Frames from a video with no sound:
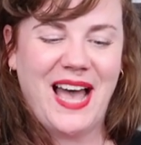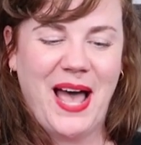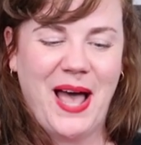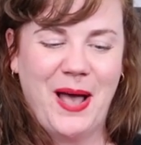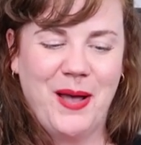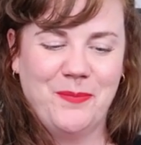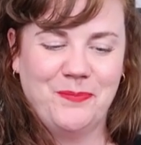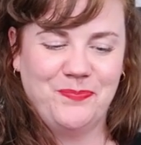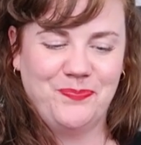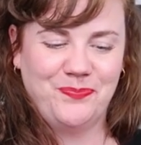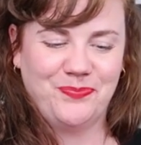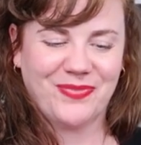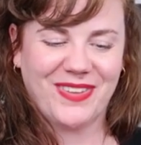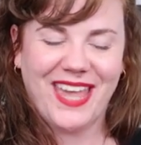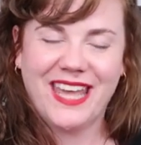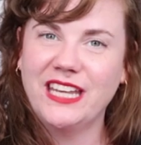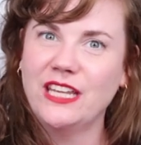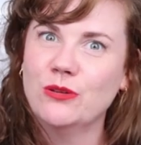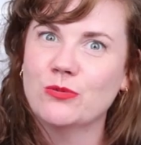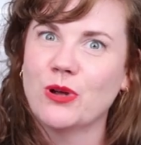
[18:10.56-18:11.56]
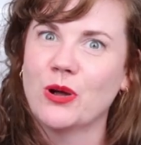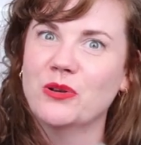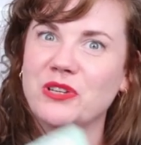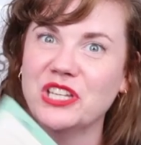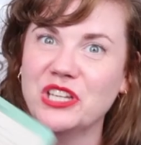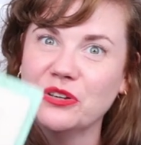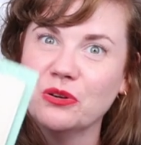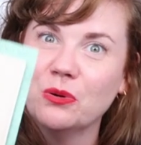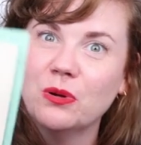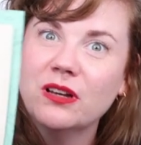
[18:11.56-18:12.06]
And he wrote
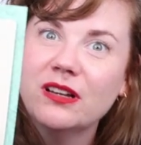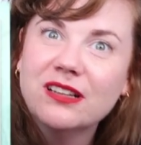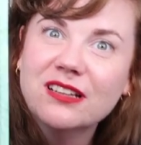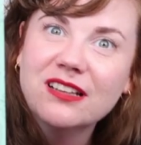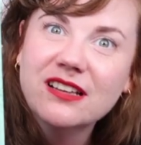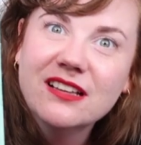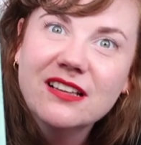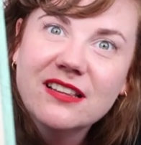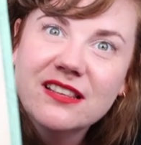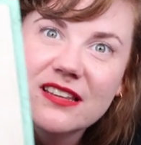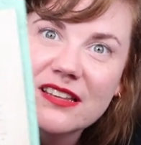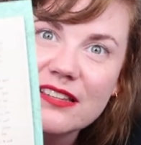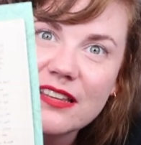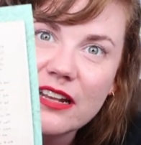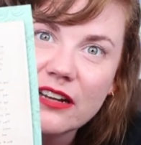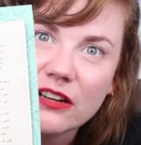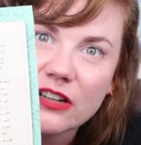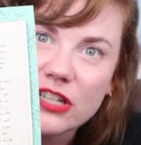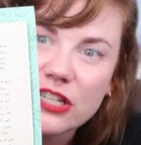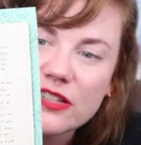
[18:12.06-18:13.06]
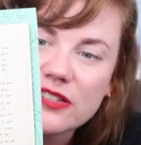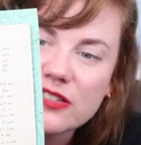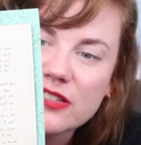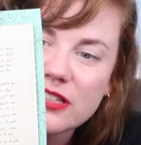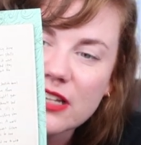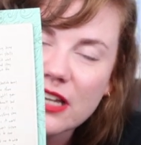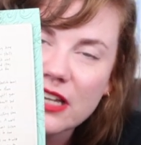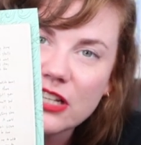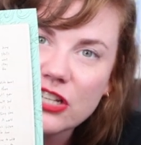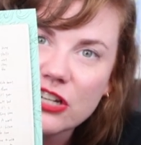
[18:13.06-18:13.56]
you this letter
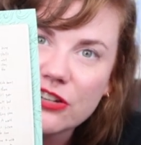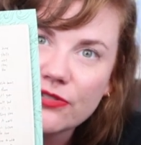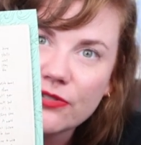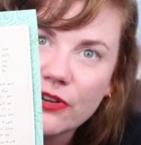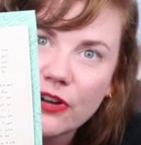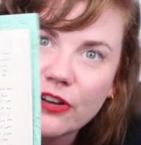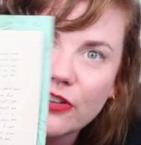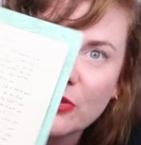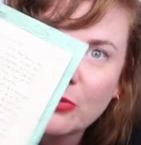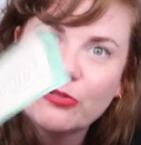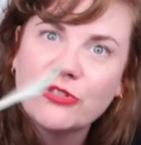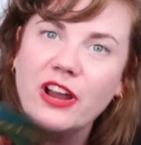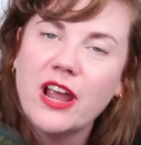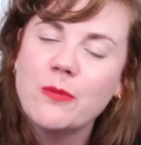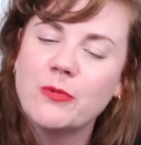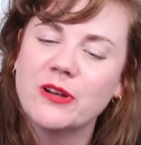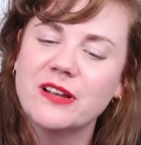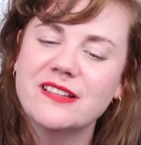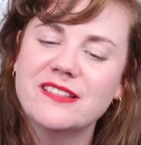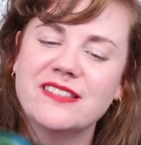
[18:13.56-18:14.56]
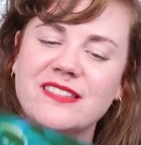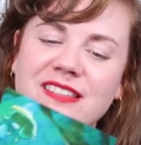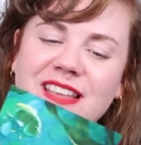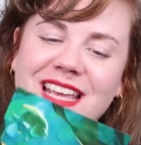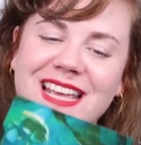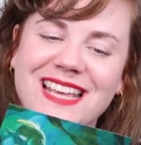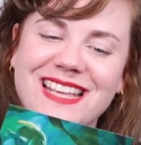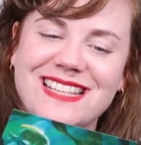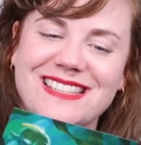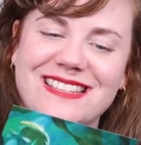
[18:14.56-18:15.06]
just for our subscribers.
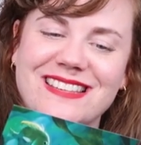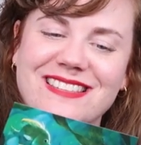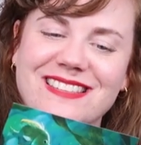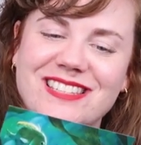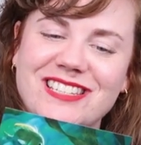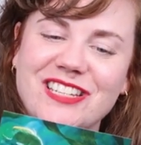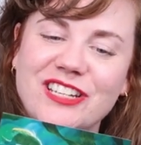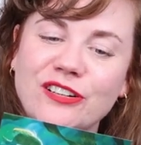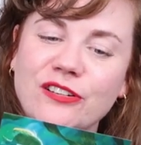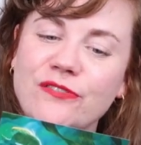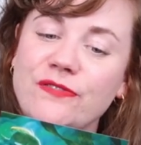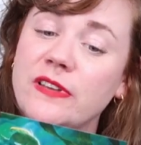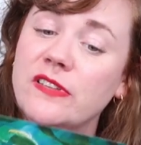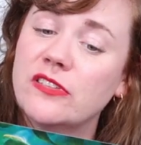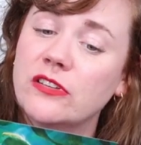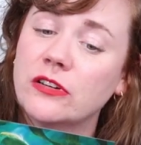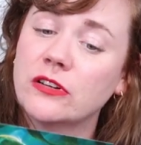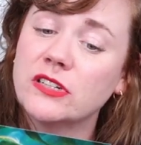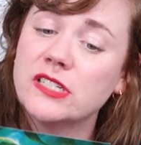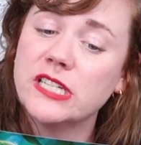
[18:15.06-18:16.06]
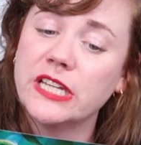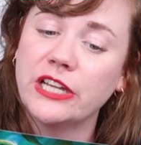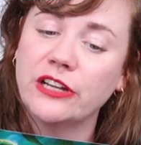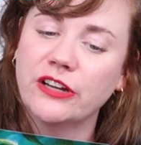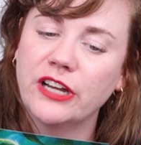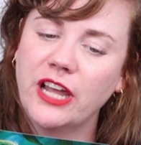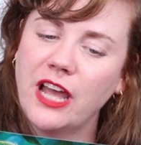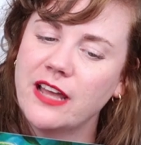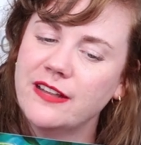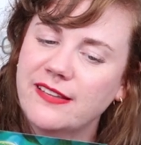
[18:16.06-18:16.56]
It says, "Dear visitor to
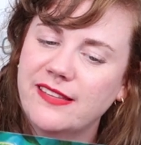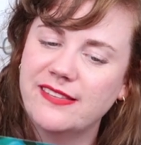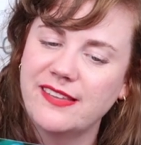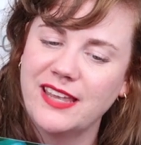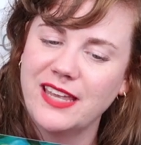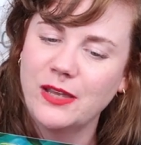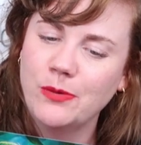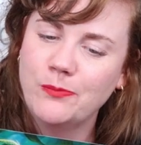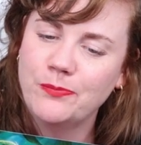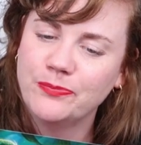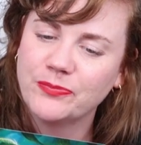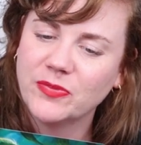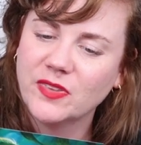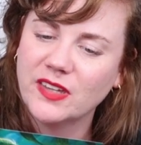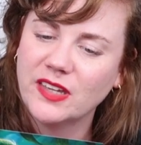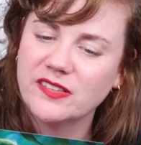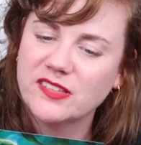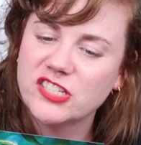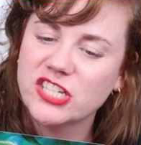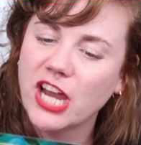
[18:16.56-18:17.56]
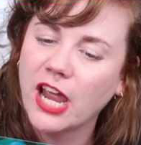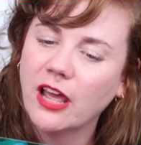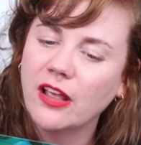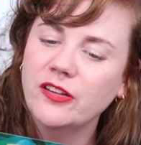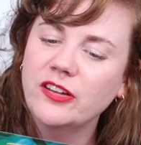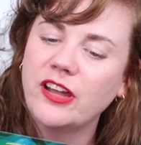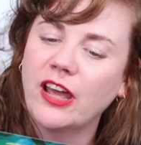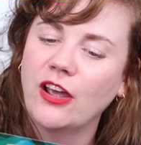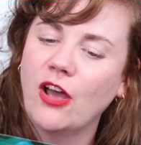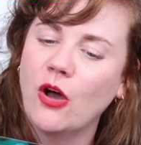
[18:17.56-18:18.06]
Irion Sea, as a
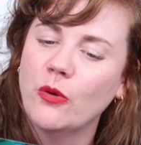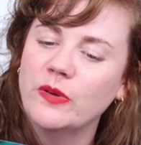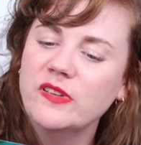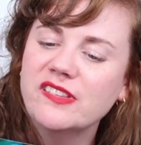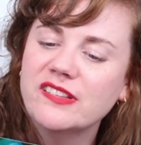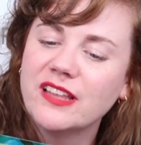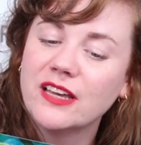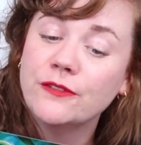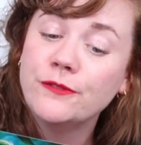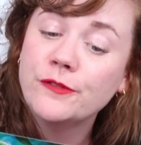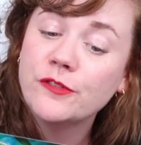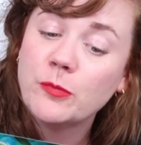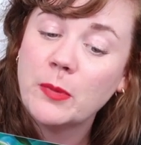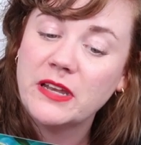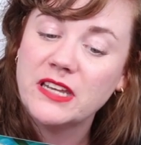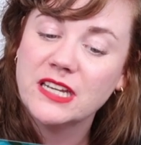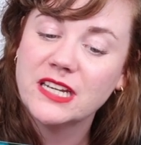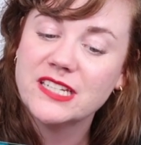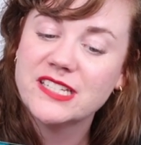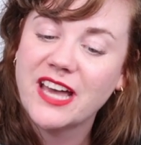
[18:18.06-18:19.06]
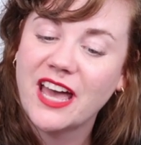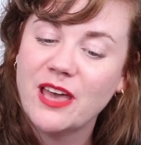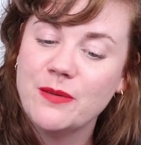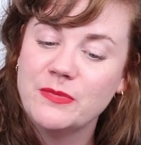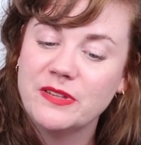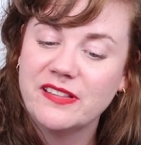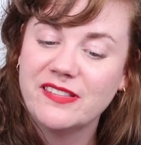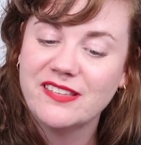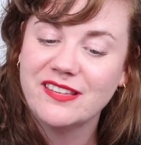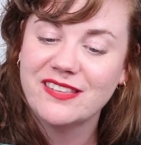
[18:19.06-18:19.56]
child, I always loved spending
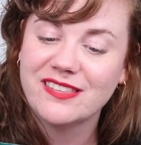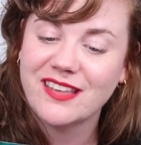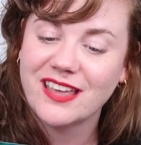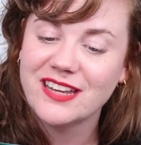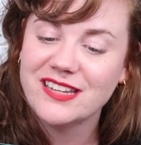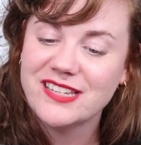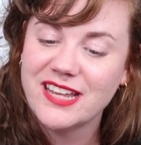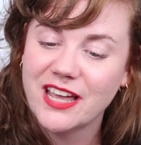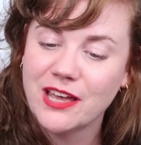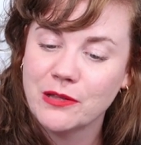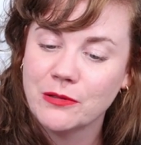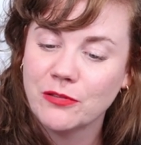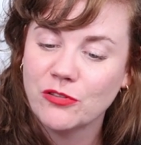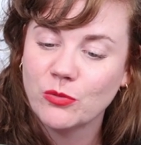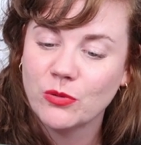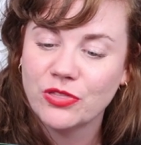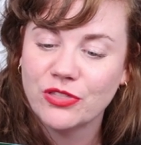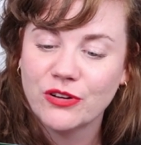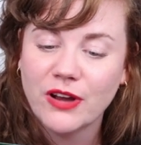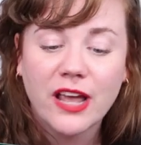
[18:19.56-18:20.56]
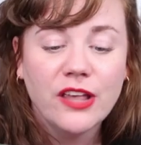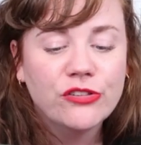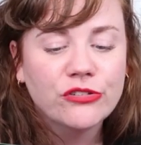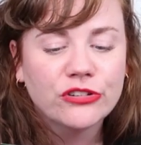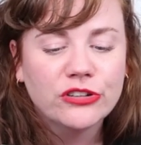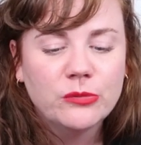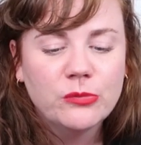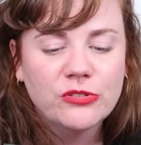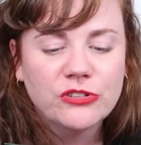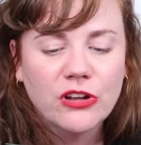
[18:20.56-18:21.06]
time in seaside towns with their ice
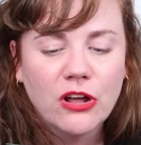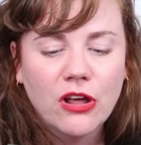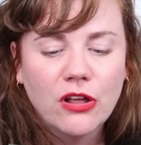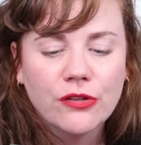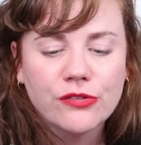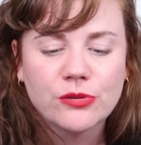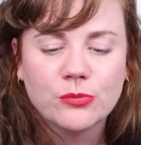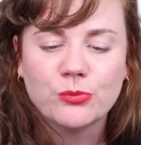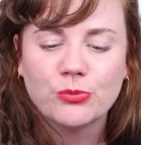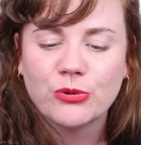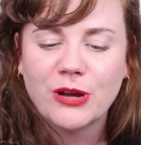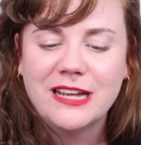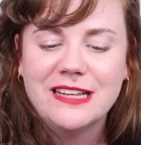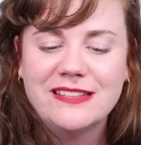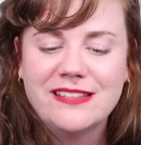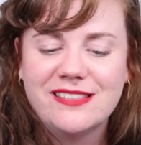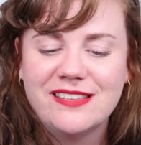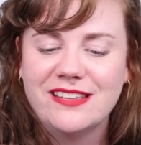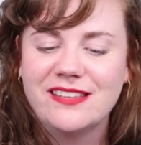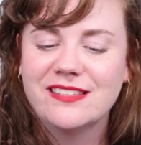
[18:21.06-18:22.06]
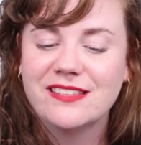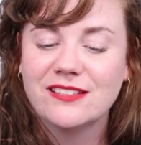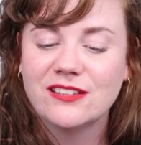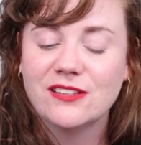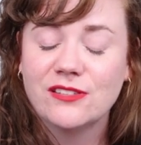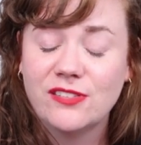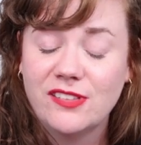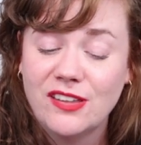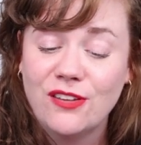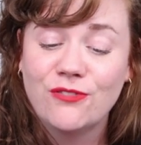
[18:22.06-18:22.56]
cream stalls and bright
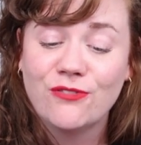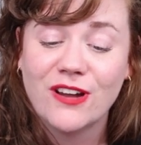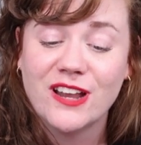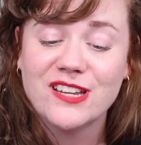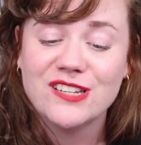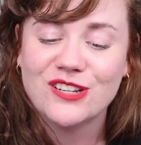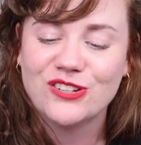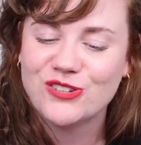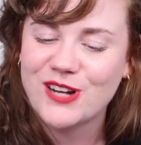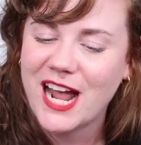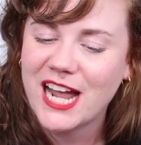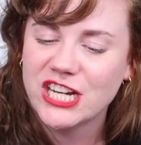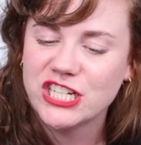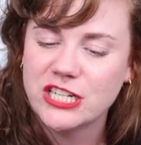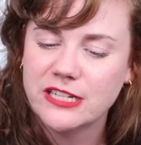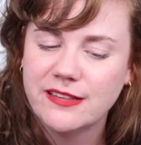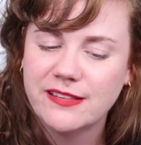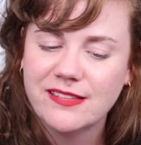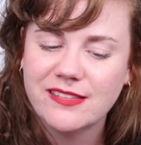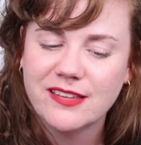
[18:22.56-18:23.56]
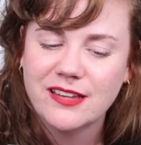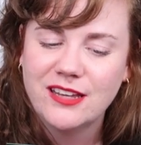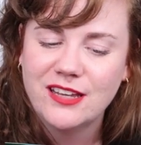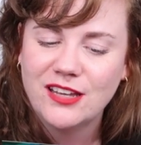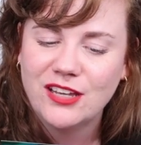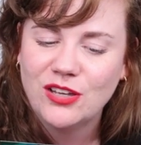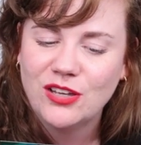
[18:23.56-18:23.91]
seafront attractions.